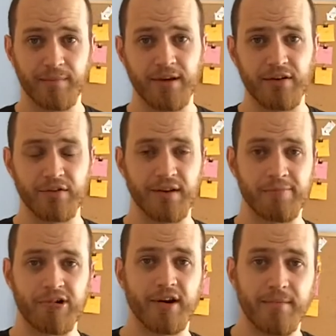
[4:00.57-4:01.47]
going to be a
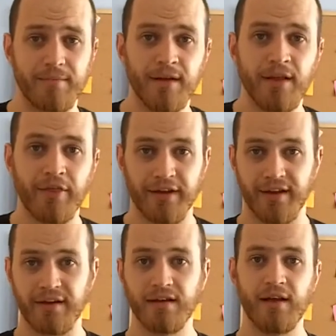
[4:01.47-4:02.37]
Nukezilla Prime
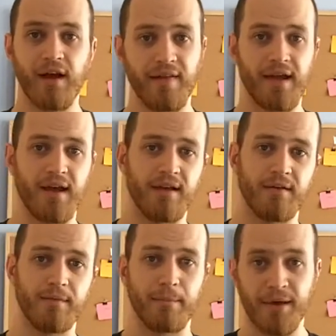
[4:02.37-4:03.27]
thing, and
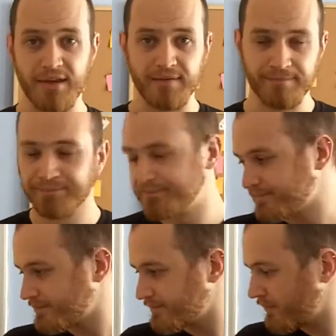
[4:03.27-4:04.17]
then Pete,
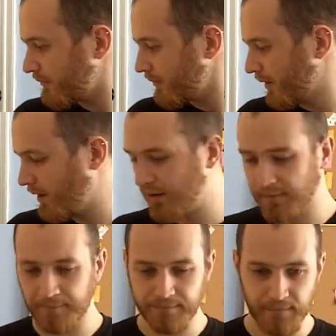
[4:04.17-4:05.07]

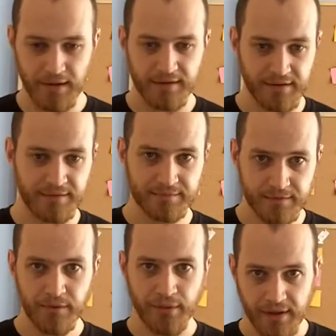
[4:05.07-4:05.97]
um, like,
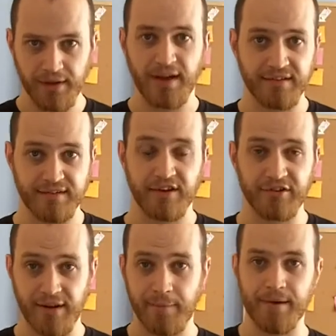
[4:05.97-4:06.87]
we had a
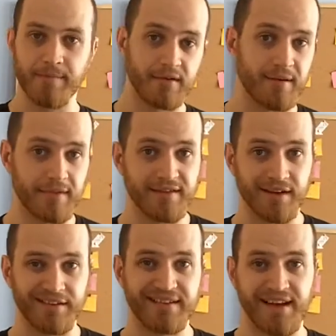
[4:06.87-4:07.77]
discussion. Now Pete puts up this
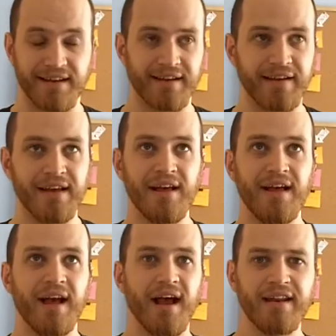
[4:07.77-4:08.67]
thing on Saturday,
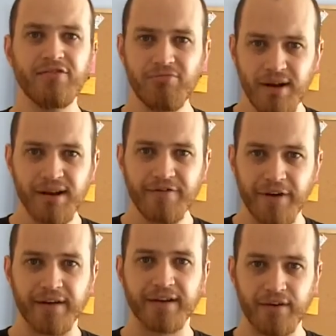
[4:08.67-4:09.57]
and it's really
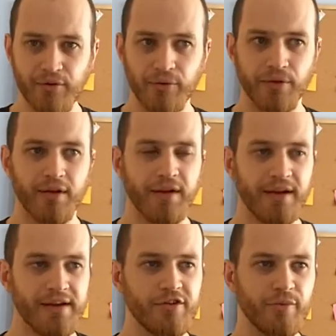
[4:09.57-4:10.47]
fucking cool.
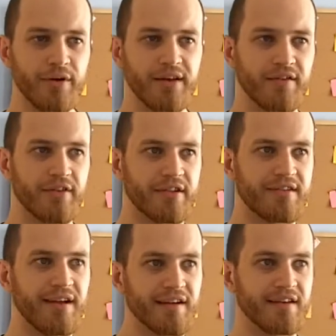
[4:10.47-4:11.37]
Each week, the
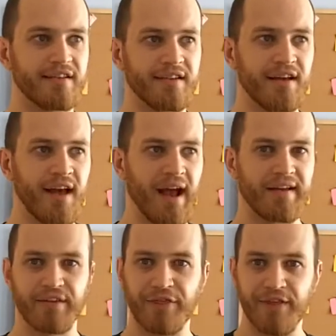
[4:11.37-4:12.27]
site
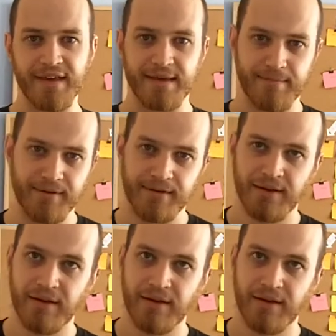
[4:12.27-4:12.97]
has a theme.